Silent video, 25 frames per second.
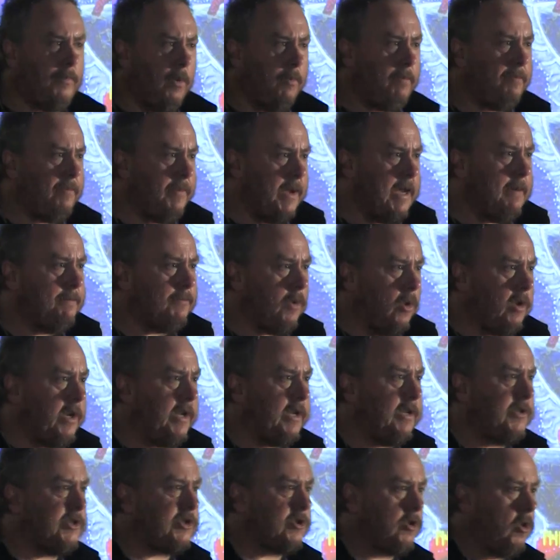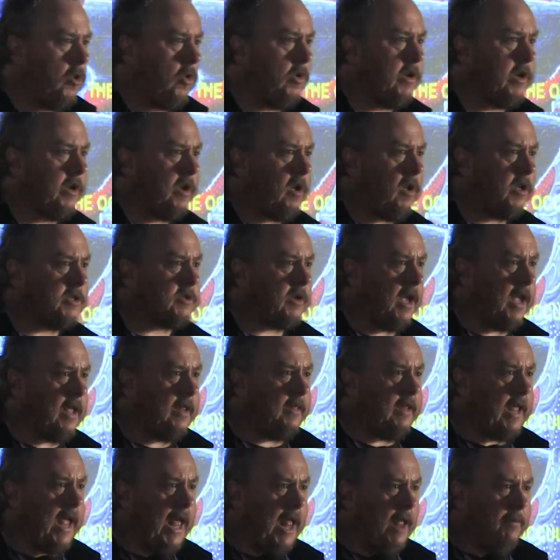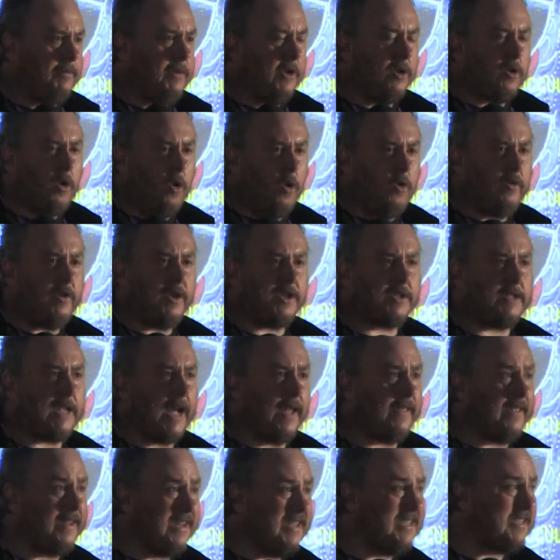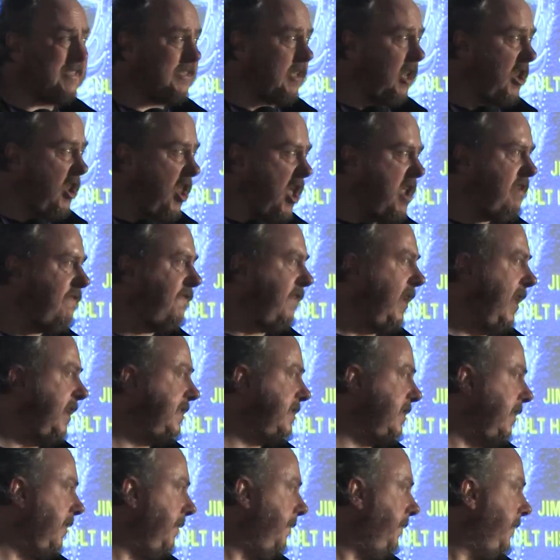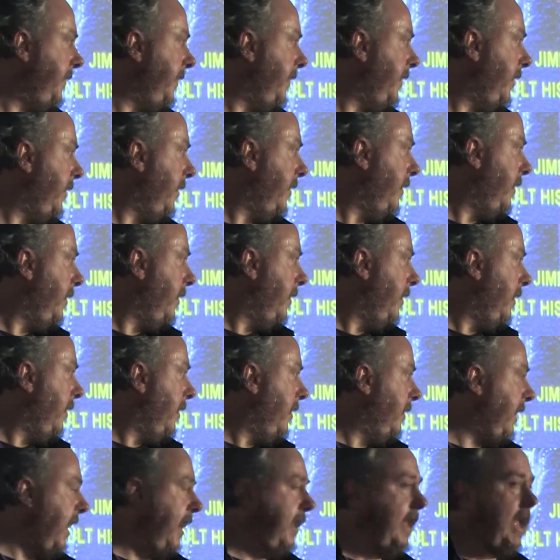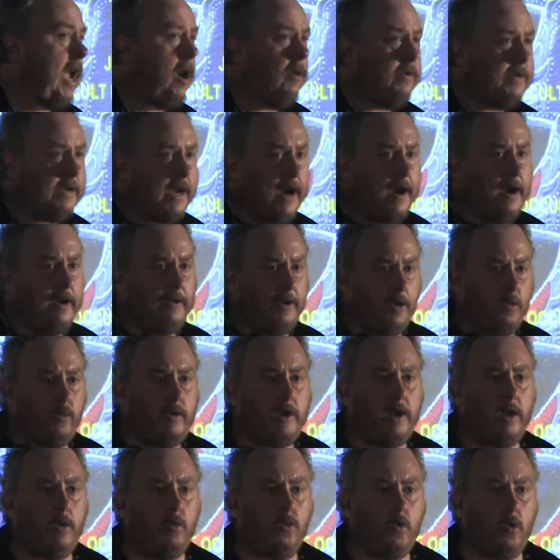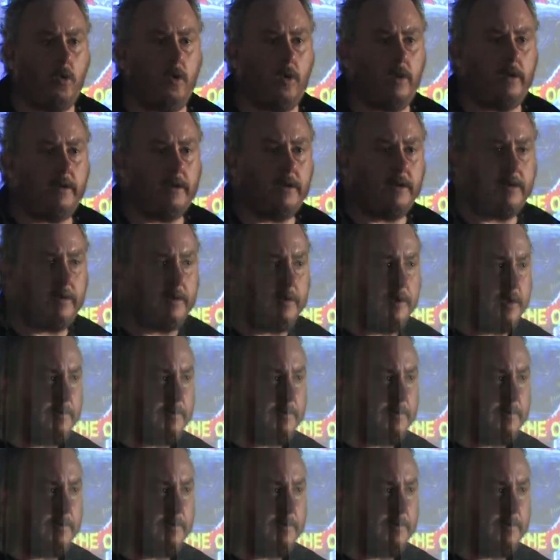being bullied in school can also help you to understand that this is a life lesson. That out there in the real world, there's